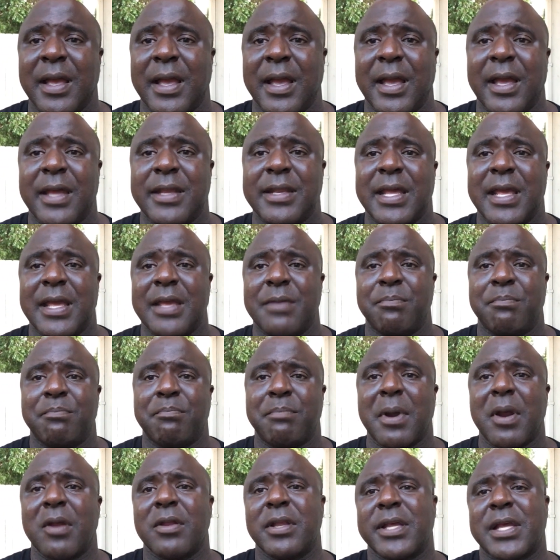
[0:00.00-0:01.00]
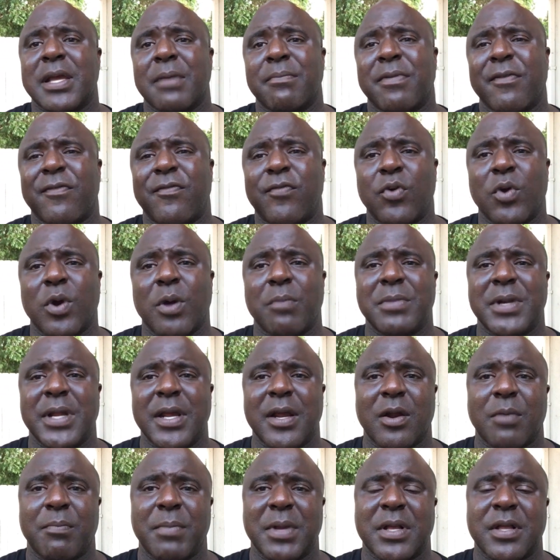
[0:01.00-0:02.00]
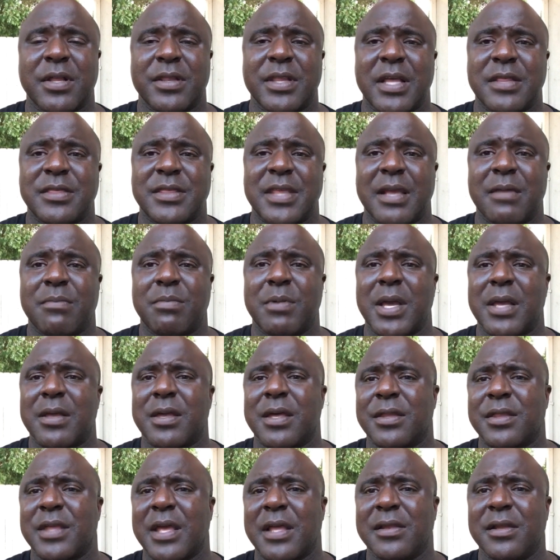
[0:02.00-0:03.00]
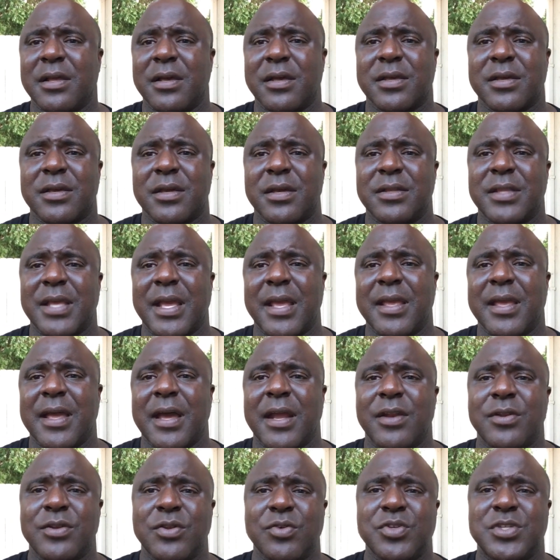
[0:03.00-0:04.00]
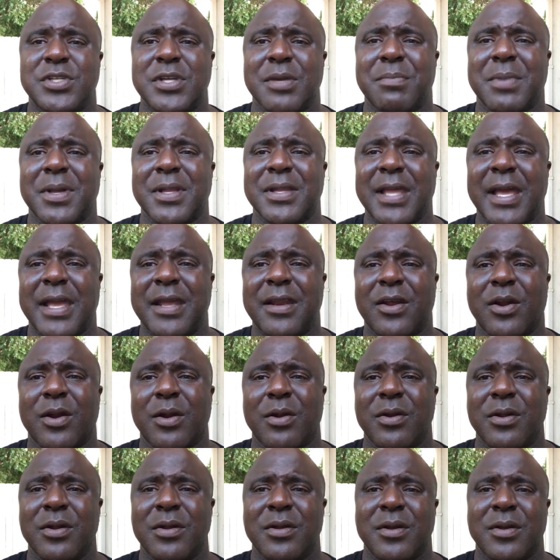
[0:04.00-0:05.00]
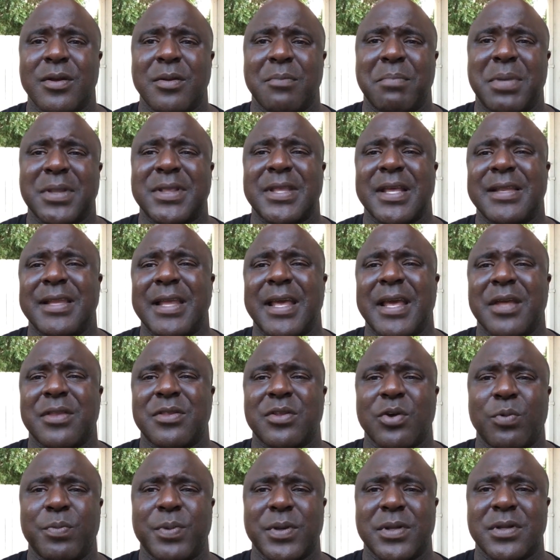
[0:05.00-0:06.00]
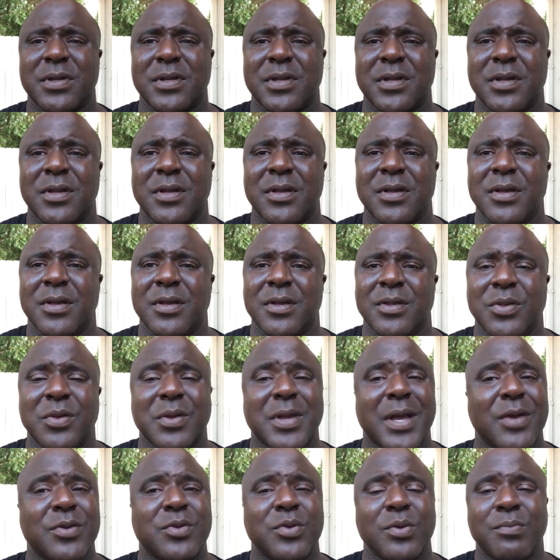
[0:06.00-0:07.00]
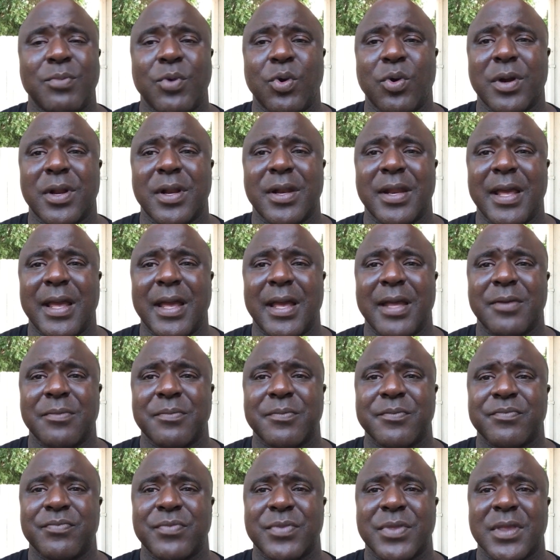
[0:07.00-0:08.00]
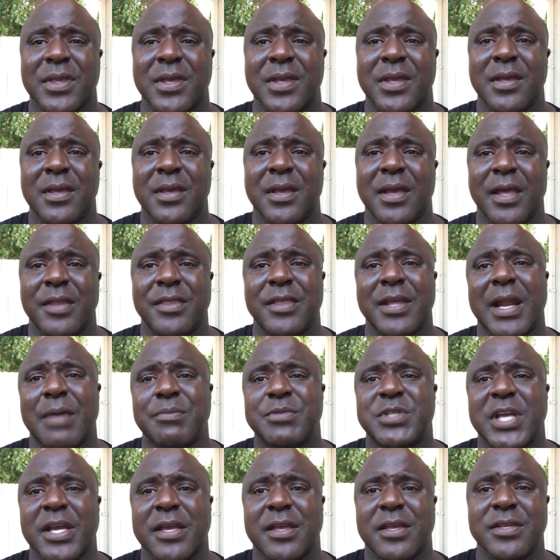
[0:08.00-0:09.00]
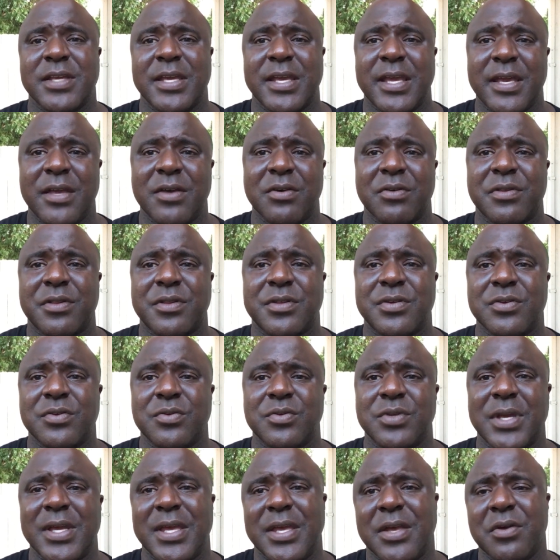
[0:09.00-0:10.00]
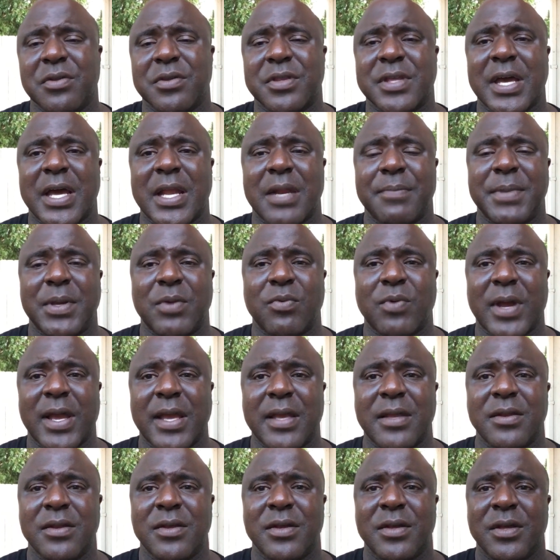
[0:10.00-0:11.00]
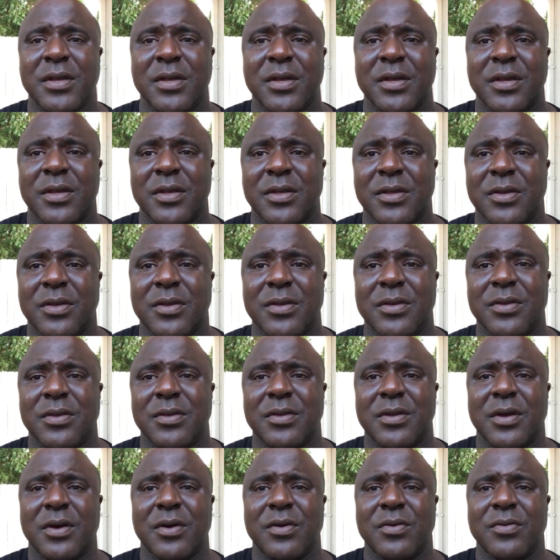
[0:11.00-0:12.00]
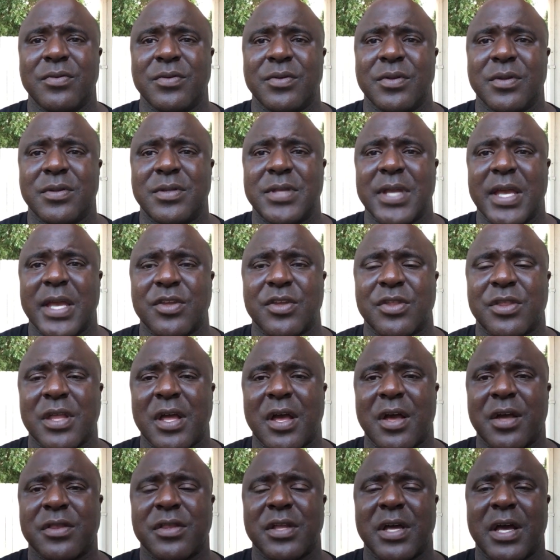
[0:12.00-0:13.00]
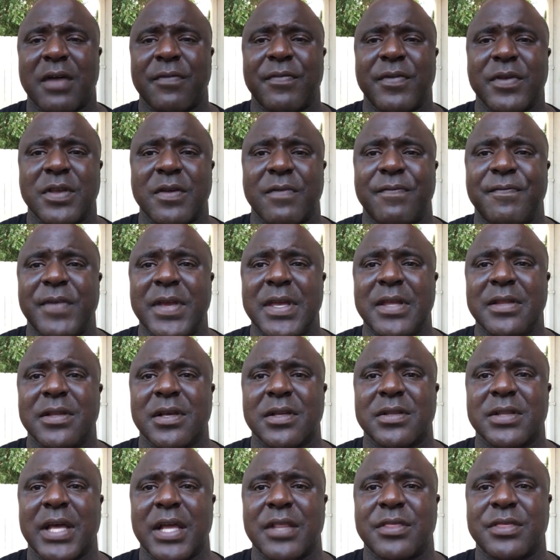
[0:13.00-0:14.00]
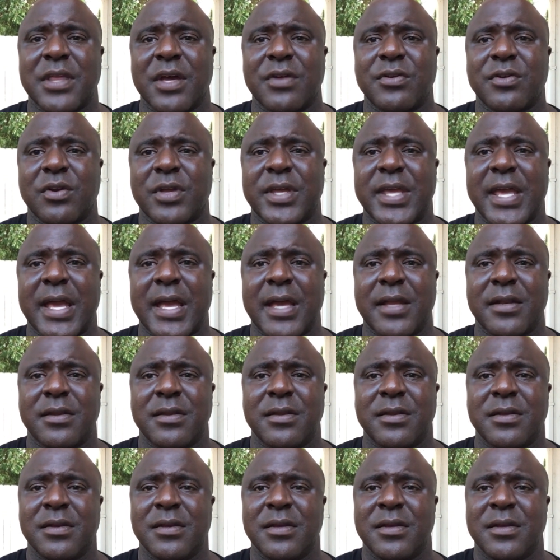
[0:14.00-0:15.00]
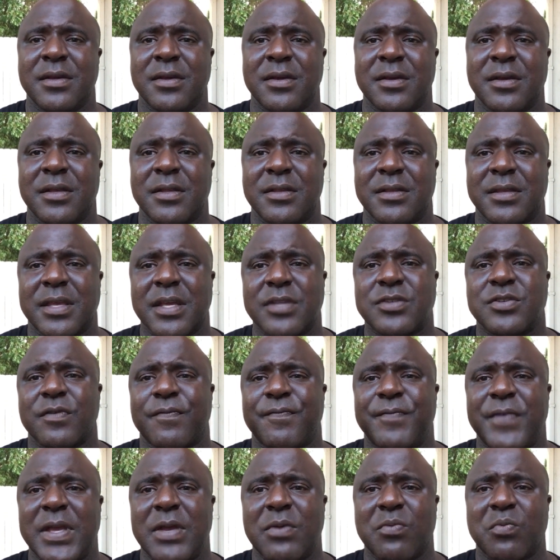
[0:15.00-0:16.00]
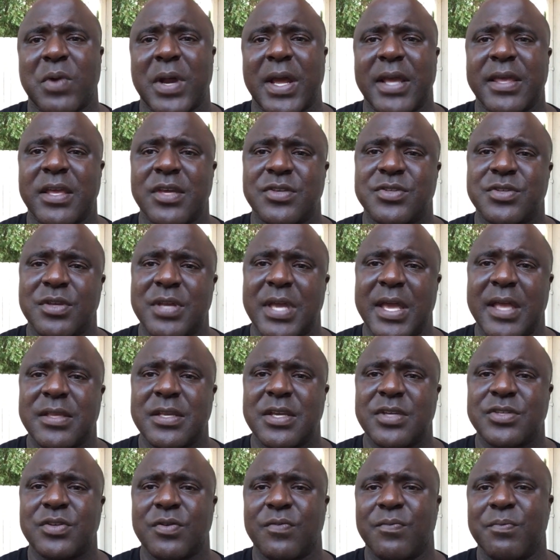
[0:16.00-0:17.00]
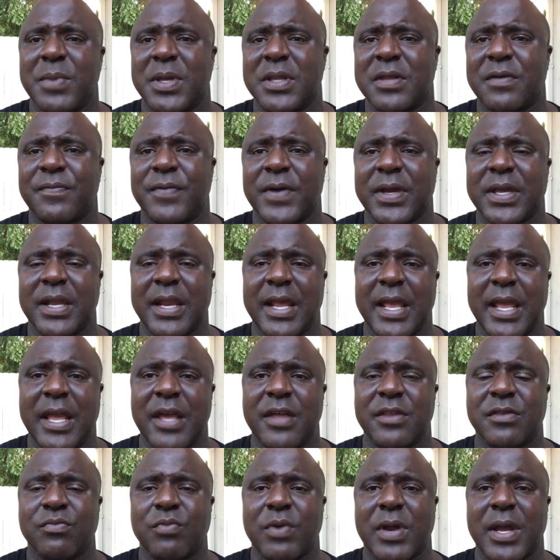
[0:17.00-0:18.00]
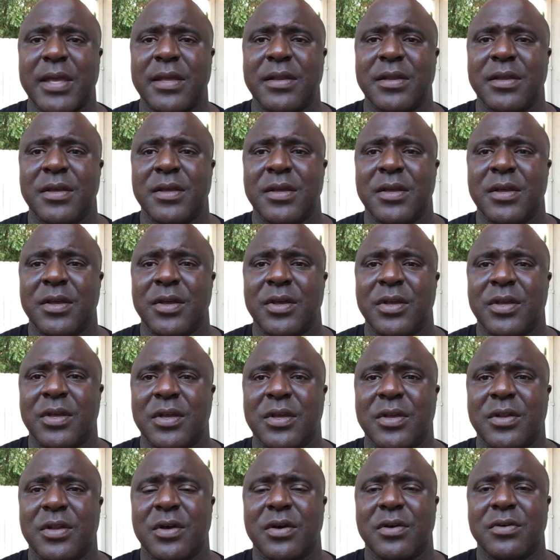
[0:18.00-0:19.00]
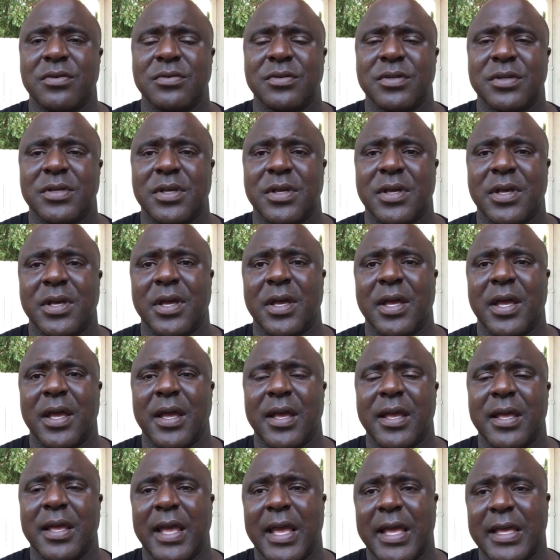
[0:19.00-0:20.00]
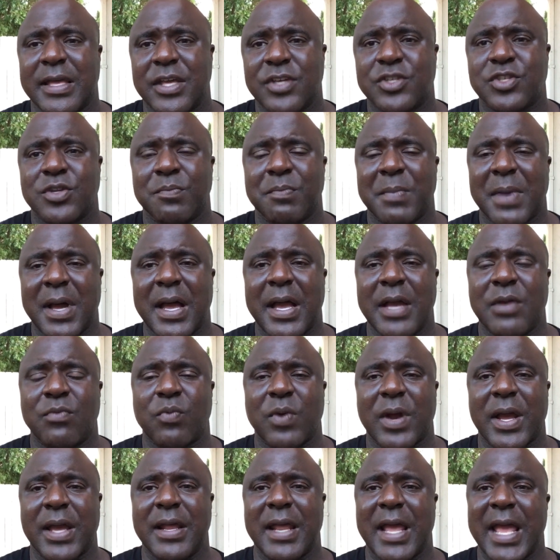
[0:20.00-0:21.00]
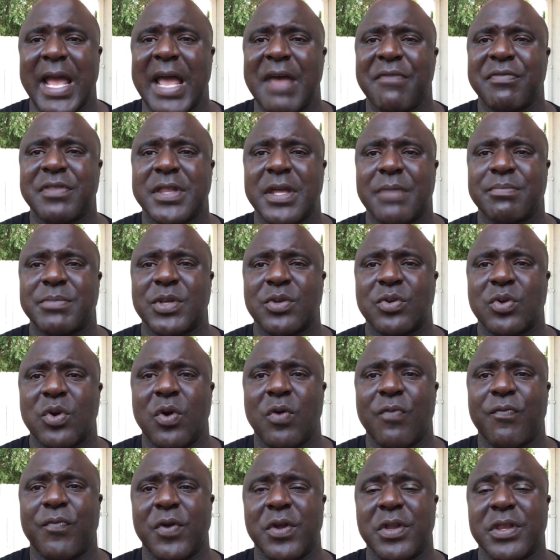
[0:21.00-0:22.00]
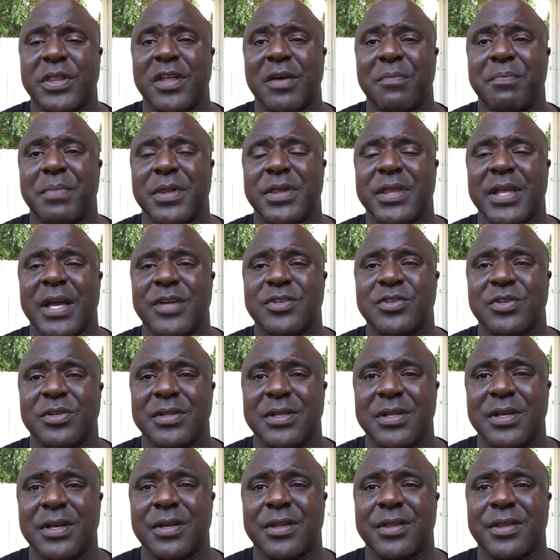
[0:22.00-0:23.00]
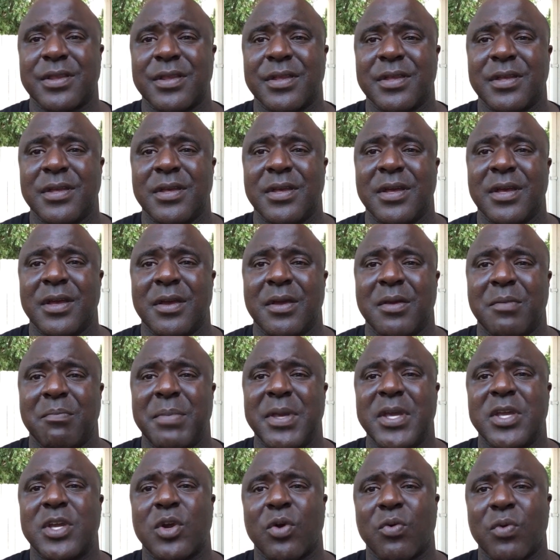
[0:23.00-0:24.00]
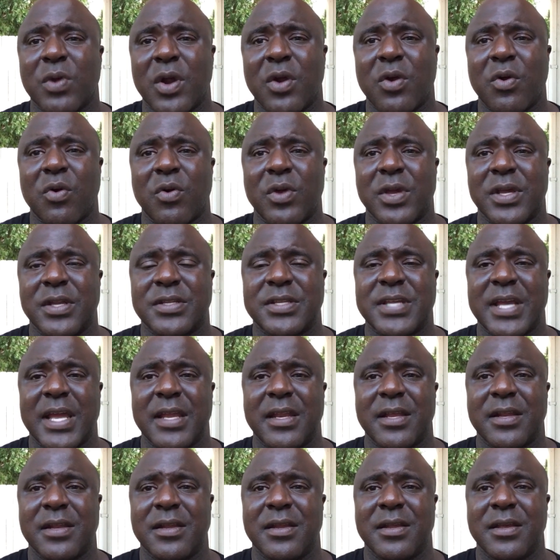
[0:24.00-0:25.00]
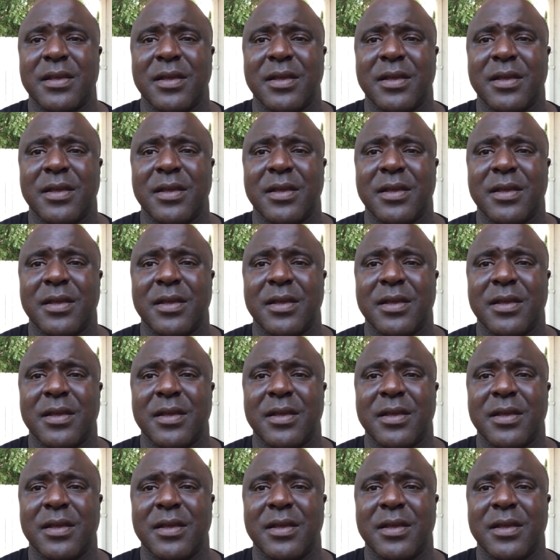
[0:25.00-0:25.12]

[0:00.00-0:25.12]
and they barely can perform there because they think that because they look good, they ain't got to do shit but lay there, put their legs open. You got to do more than that. Then I'm checking your heels too. Your heels got to be right. You know, you your socks off and your feet look like Thundercat. Get your feet right. Get your motherfucking hands right, you know, and get your mind right. Have something going for yourself besides your looks. Be career orientated.